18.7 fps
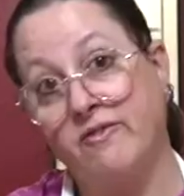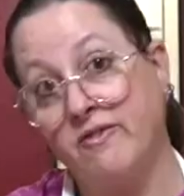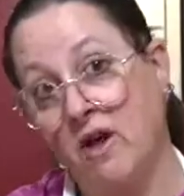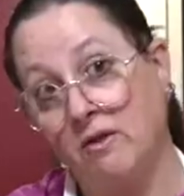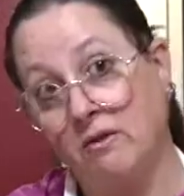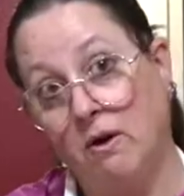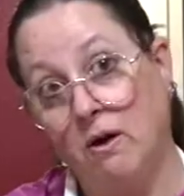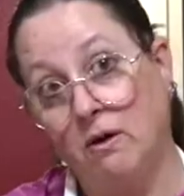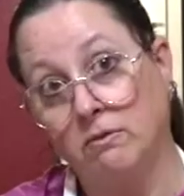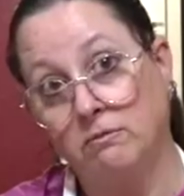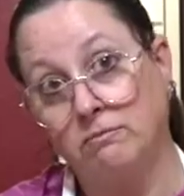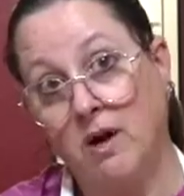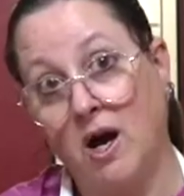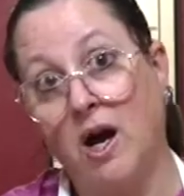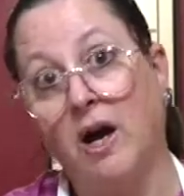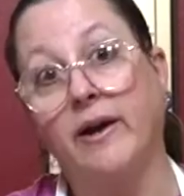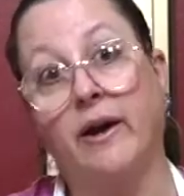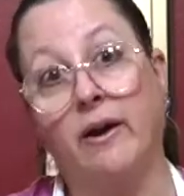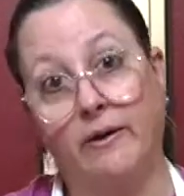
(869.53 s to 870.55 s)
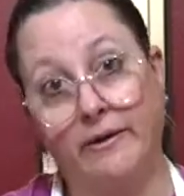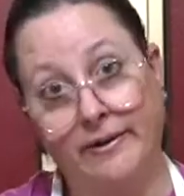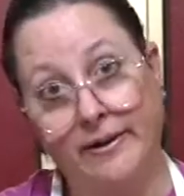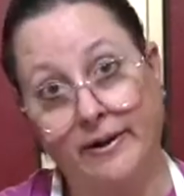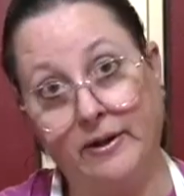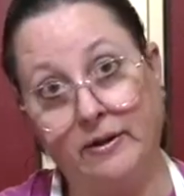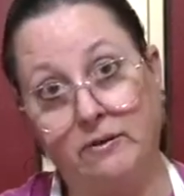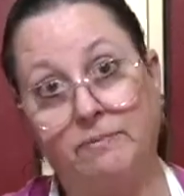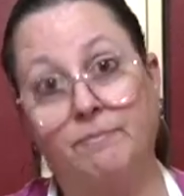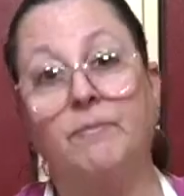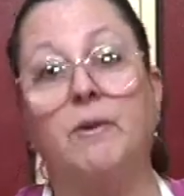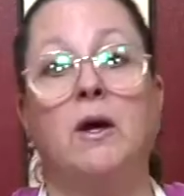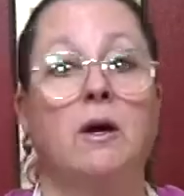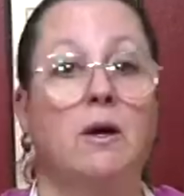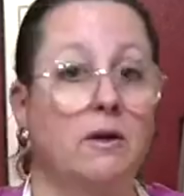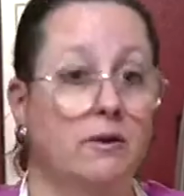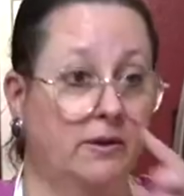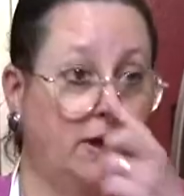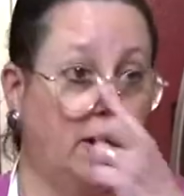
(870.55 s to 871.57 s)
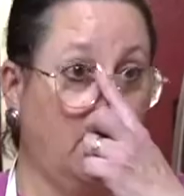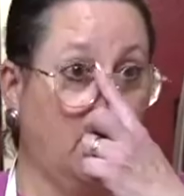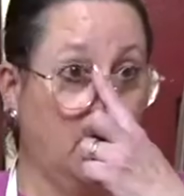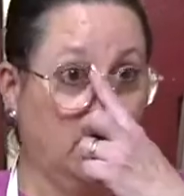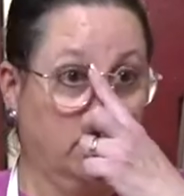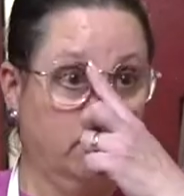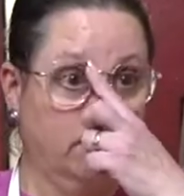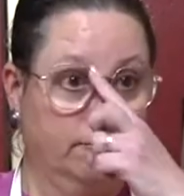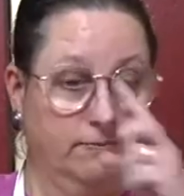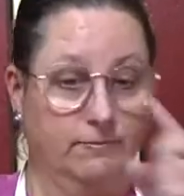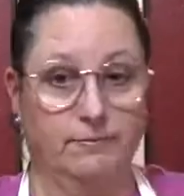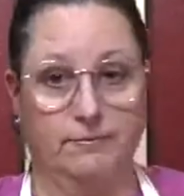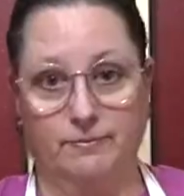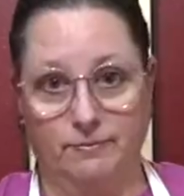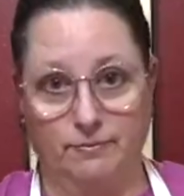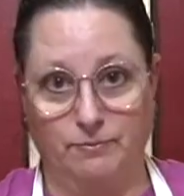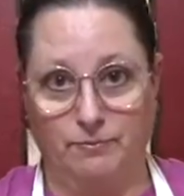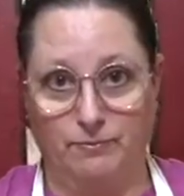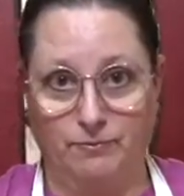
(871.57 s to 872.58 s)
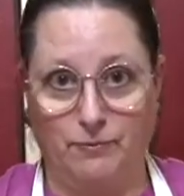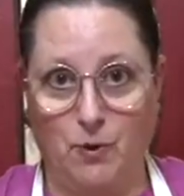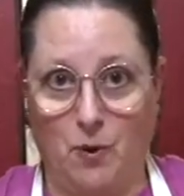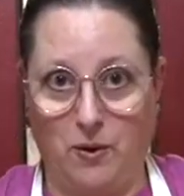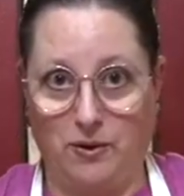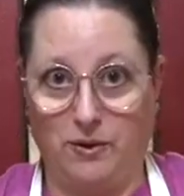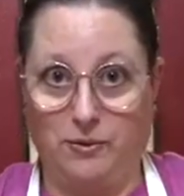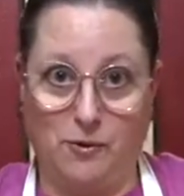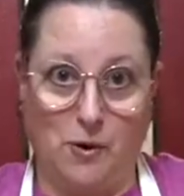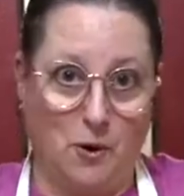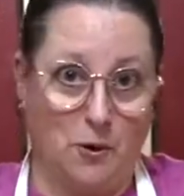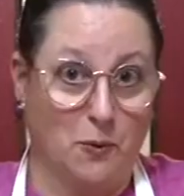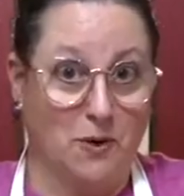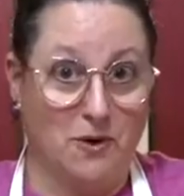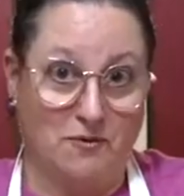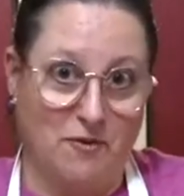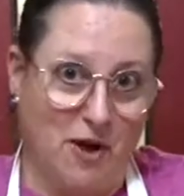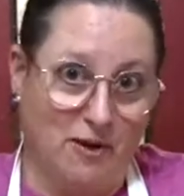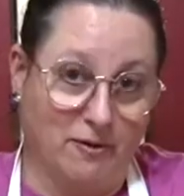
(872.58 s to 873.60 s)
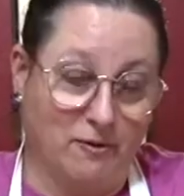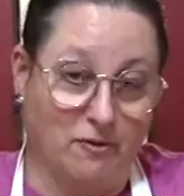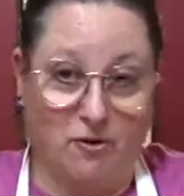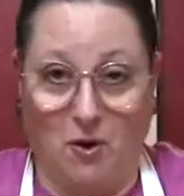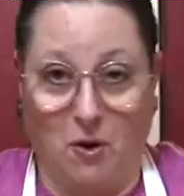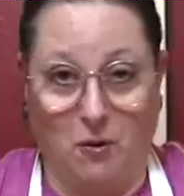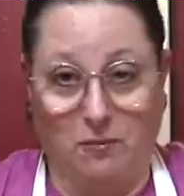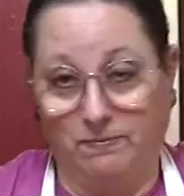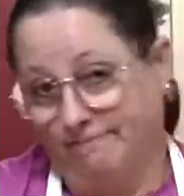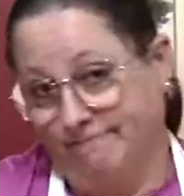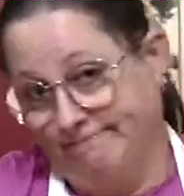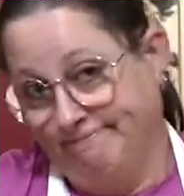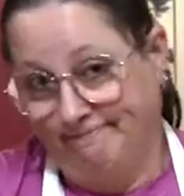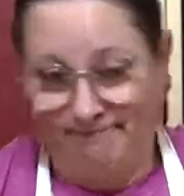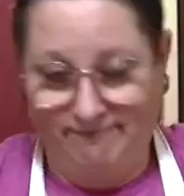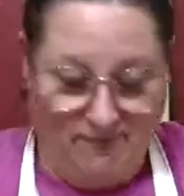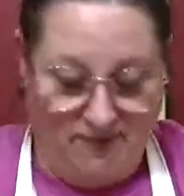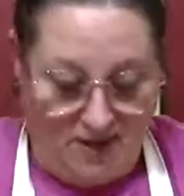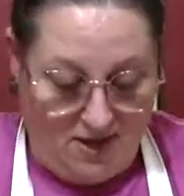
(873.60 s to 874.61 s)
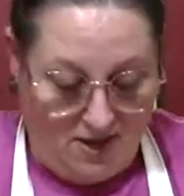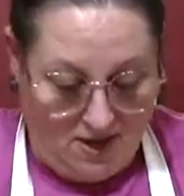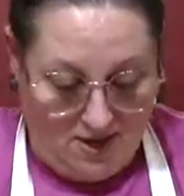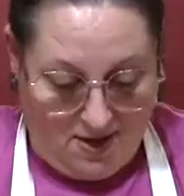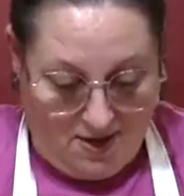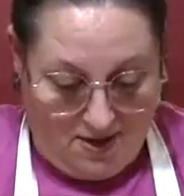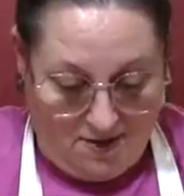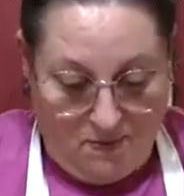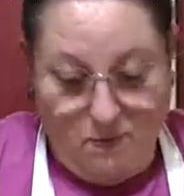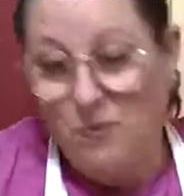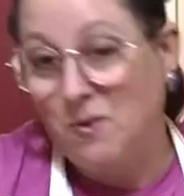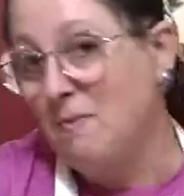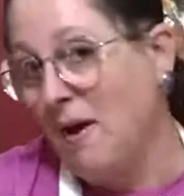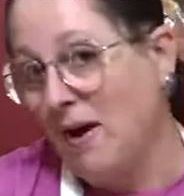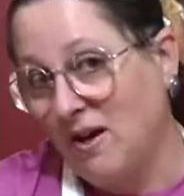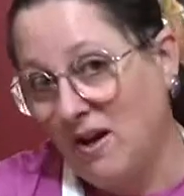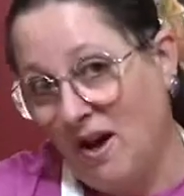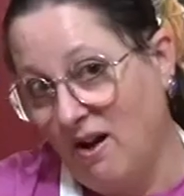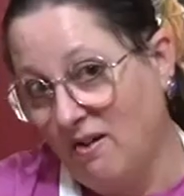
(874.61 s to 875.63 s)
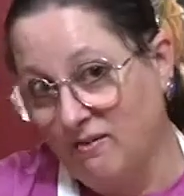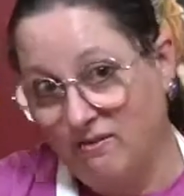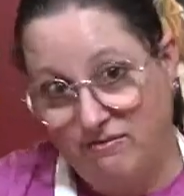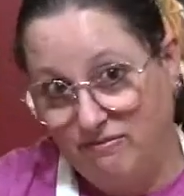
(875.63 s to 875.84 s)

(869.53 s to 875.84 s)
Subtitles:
that long, I guarantee it. They are going to go to an event, so we might have